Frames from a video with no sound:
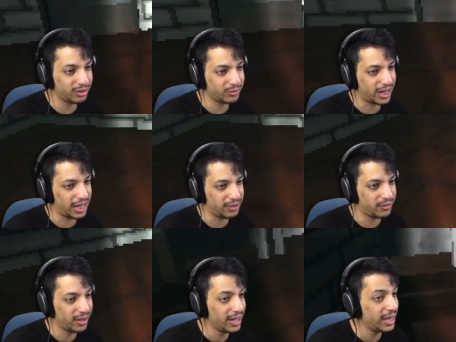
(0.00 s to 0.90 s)

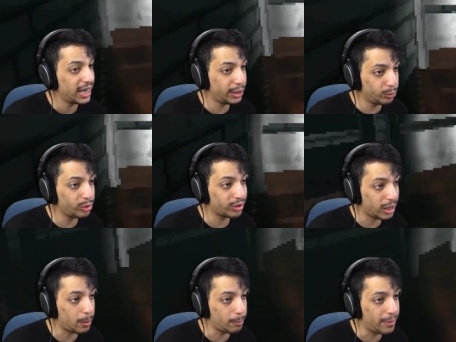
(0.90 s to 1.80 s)
survived and will
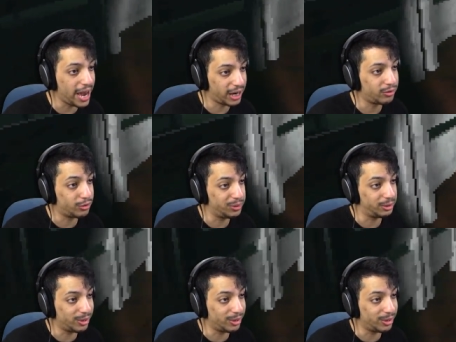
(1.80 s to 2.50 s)
come back for me,